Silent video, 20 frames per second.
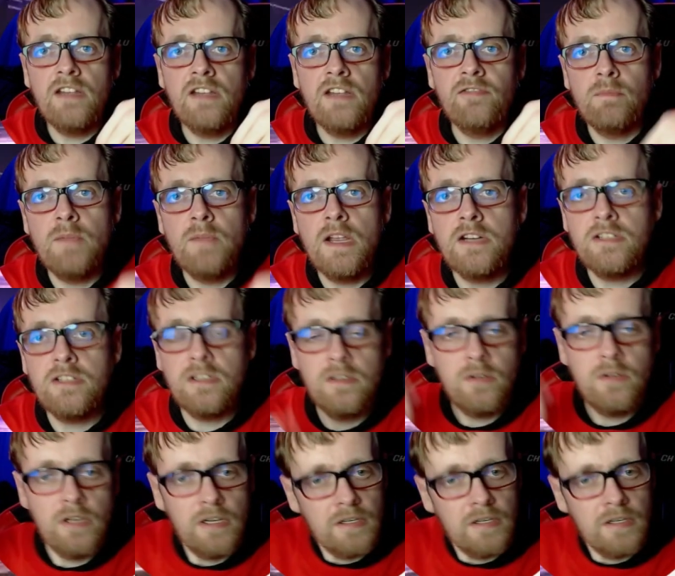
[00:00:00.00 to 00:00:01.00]

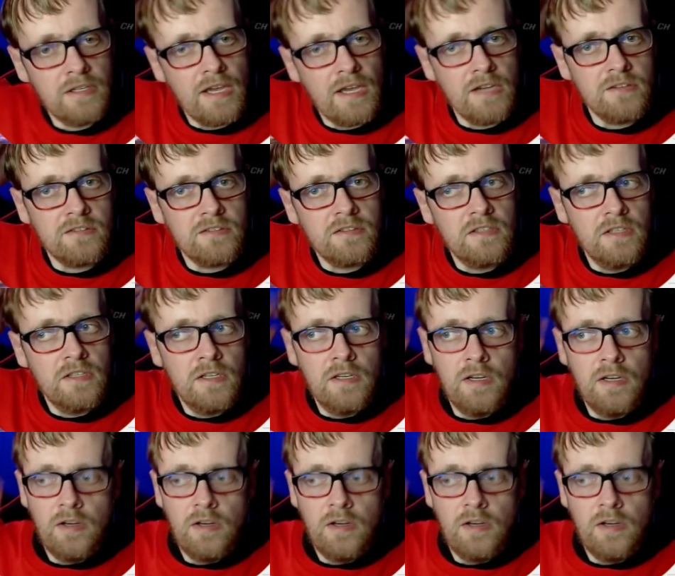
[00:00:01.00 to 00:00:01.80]
information in case